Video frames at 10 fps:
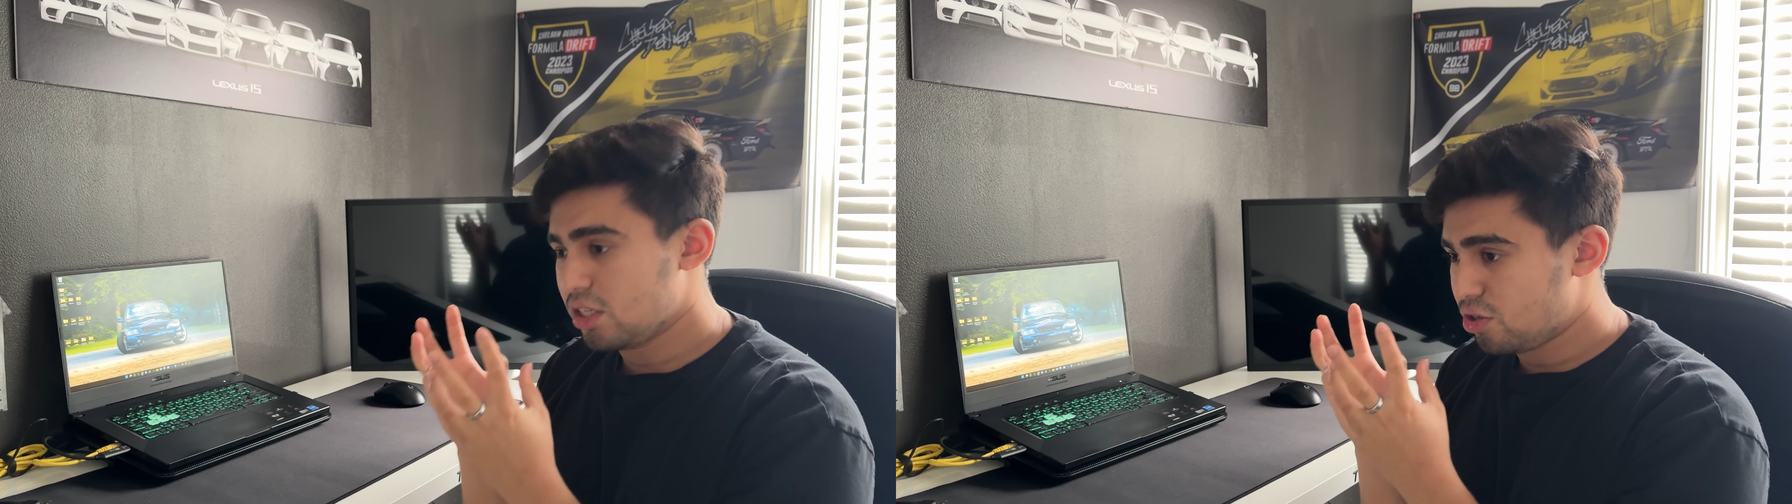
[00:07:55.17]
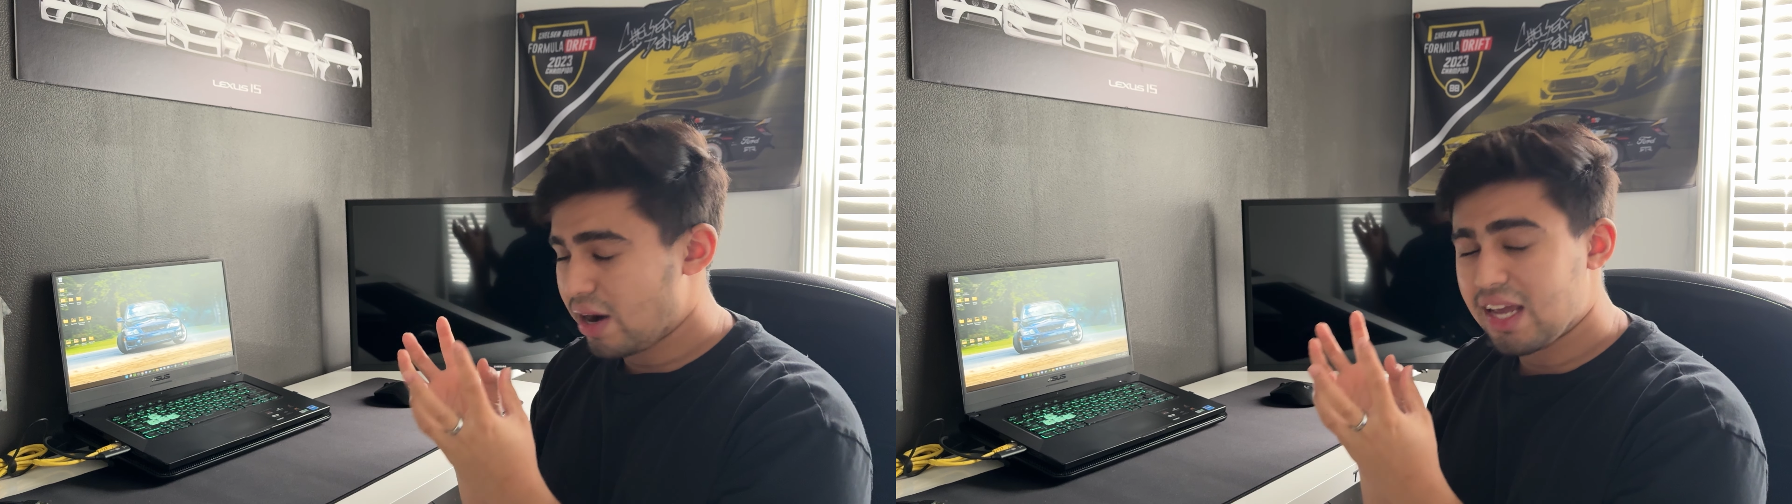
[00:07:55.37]

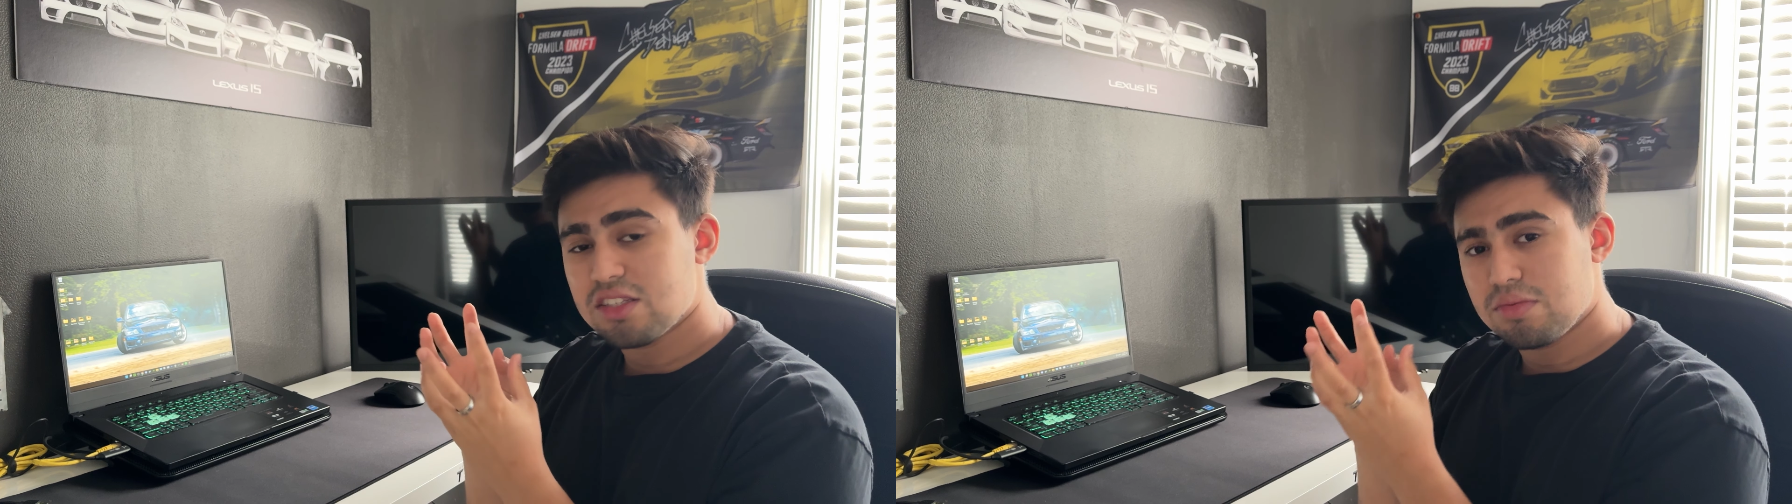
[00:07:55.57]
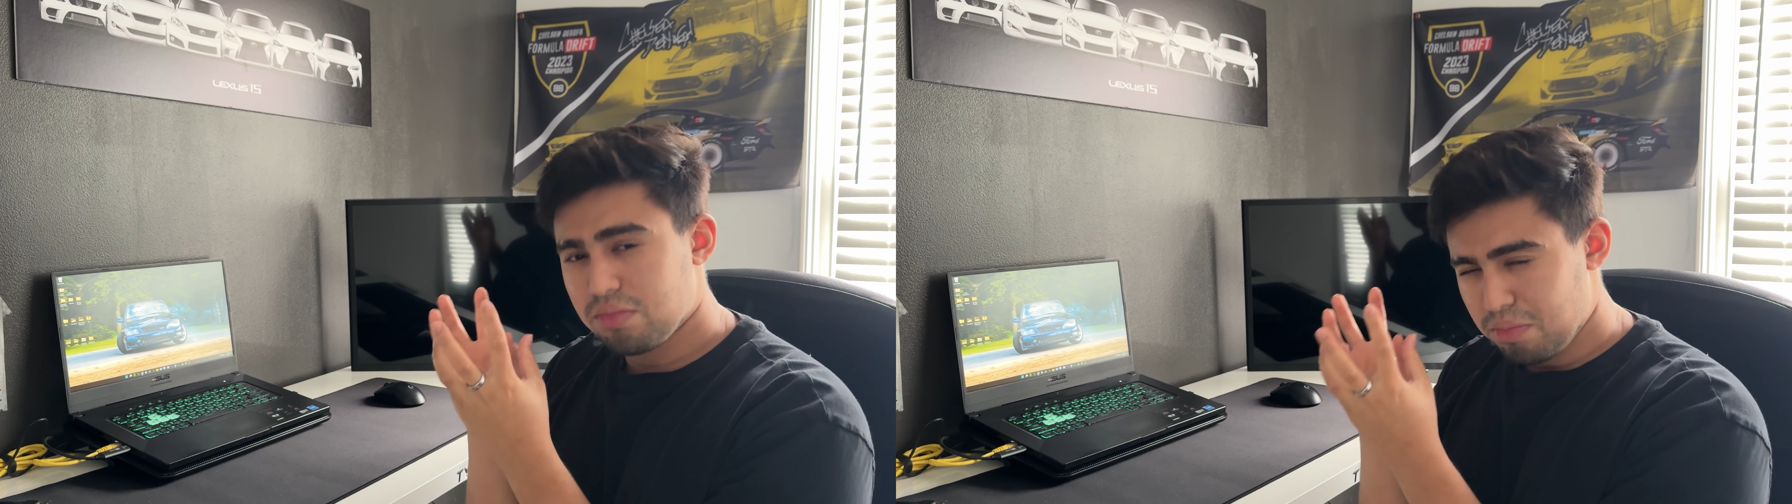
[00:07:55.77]

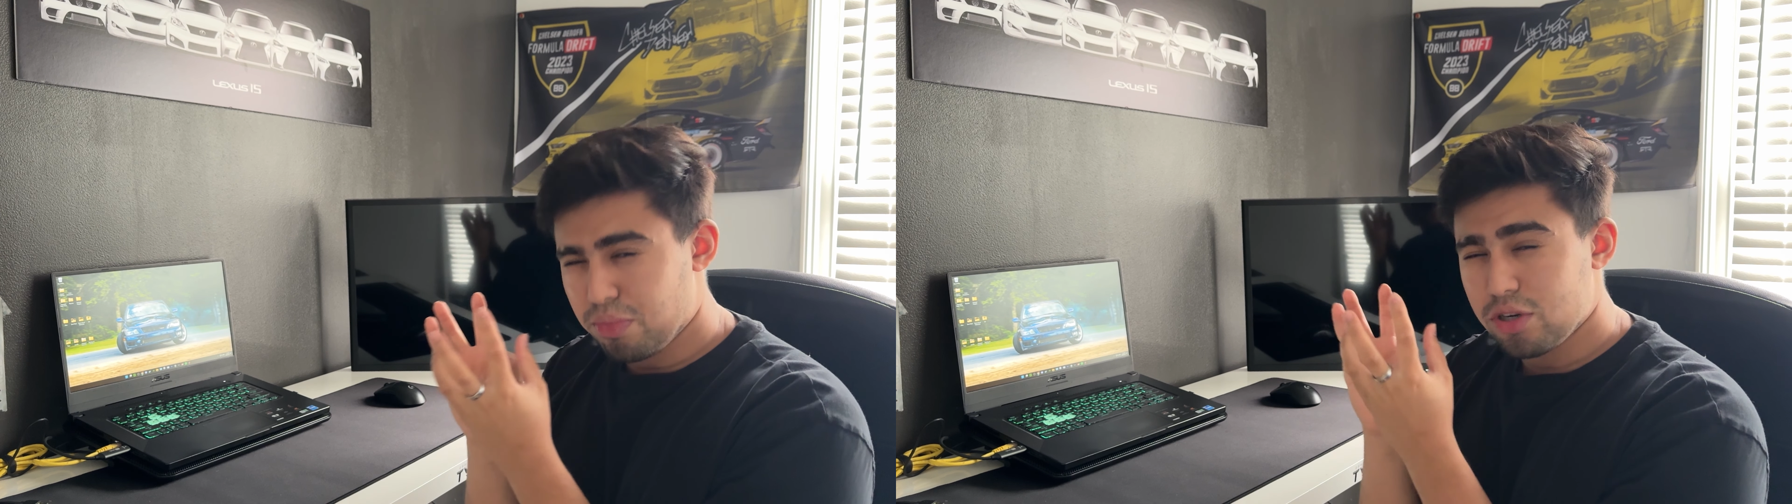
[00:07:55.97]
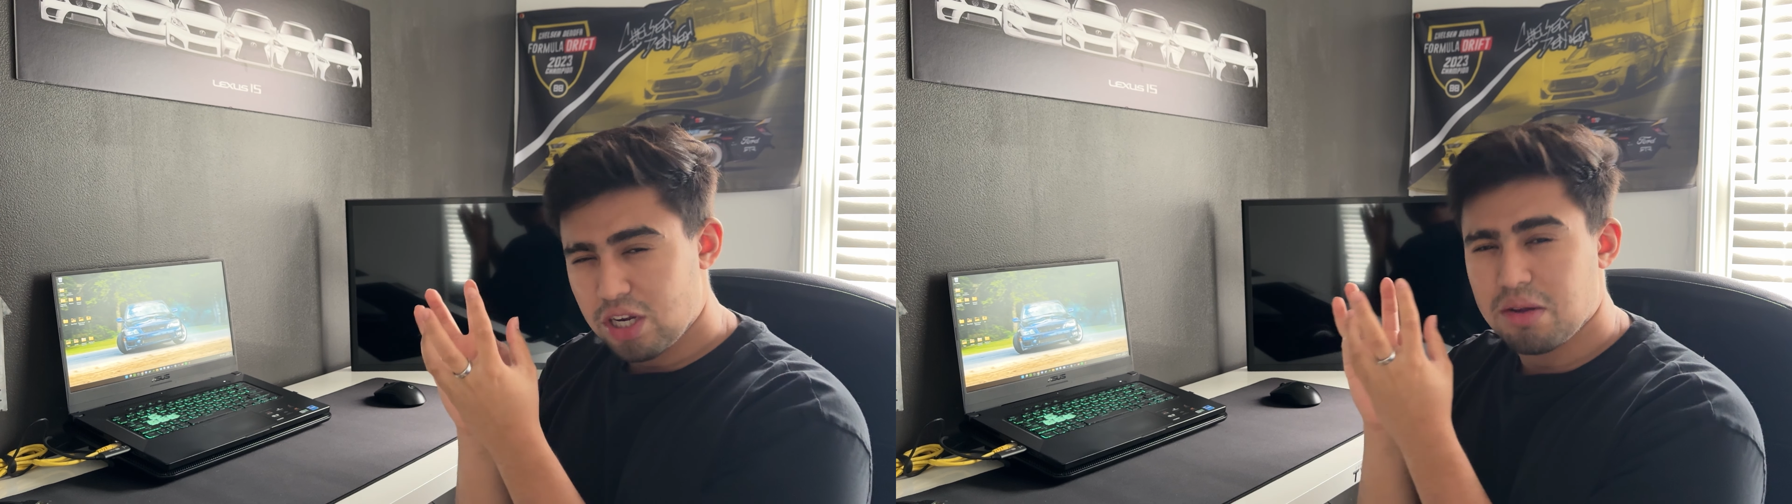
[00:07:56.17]
trans
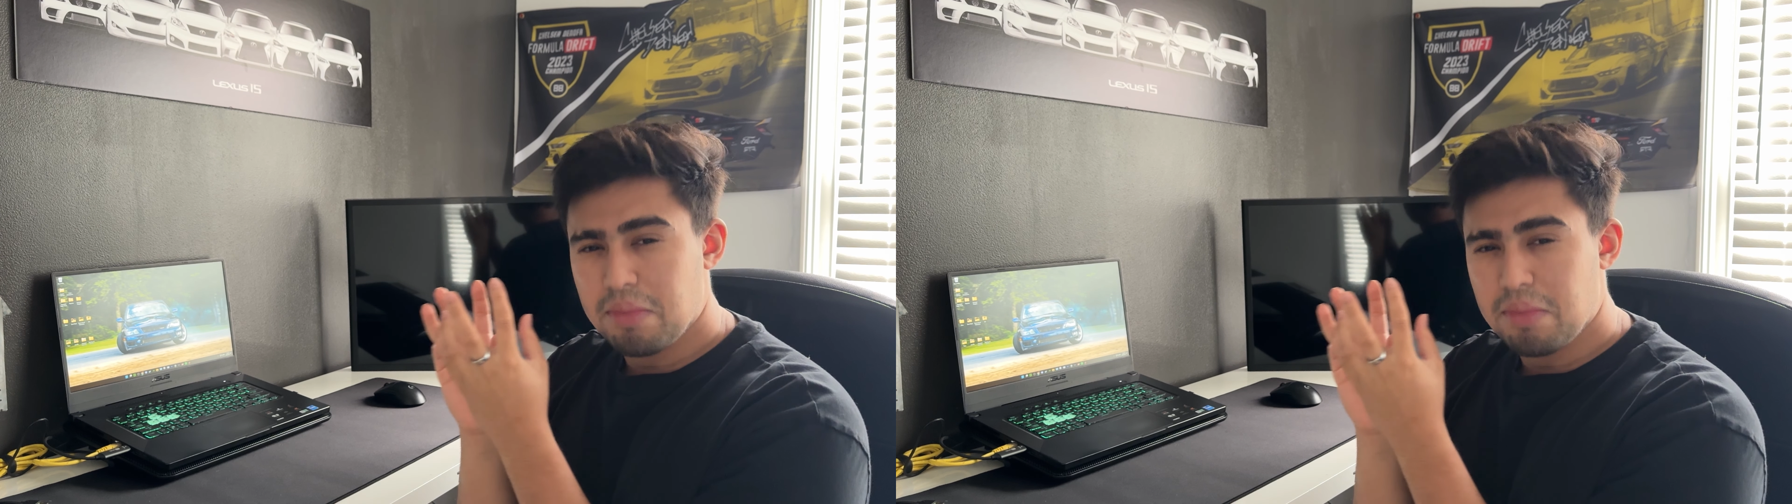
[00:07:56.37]
bushing